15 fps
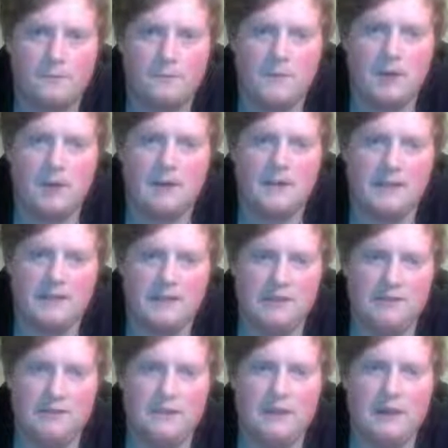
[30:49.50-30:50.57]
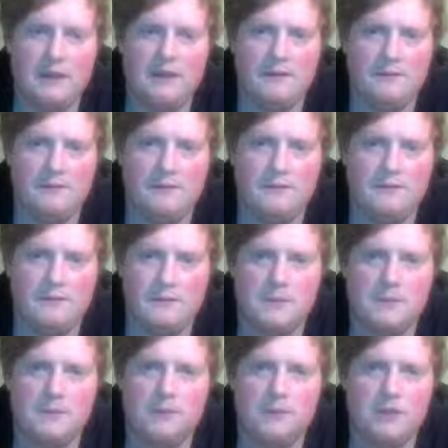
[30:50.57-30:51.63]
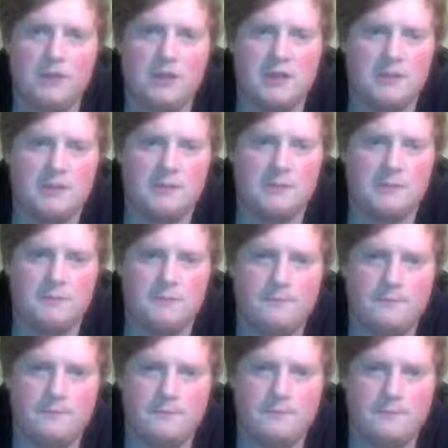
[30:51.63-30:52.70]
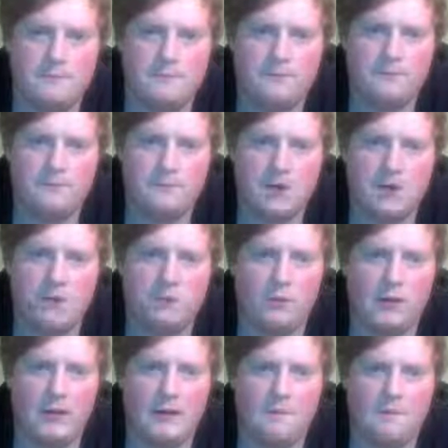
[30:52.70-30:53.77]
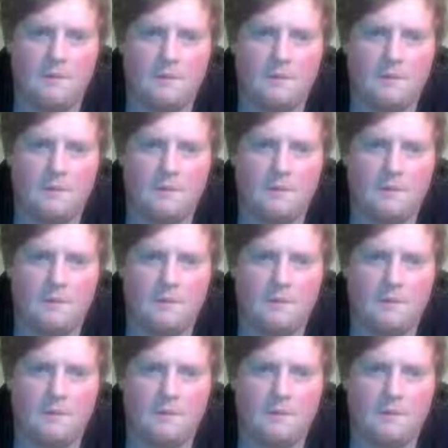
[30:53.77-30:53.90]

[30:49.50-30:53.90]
Knight e5 is a suggestion. Okay.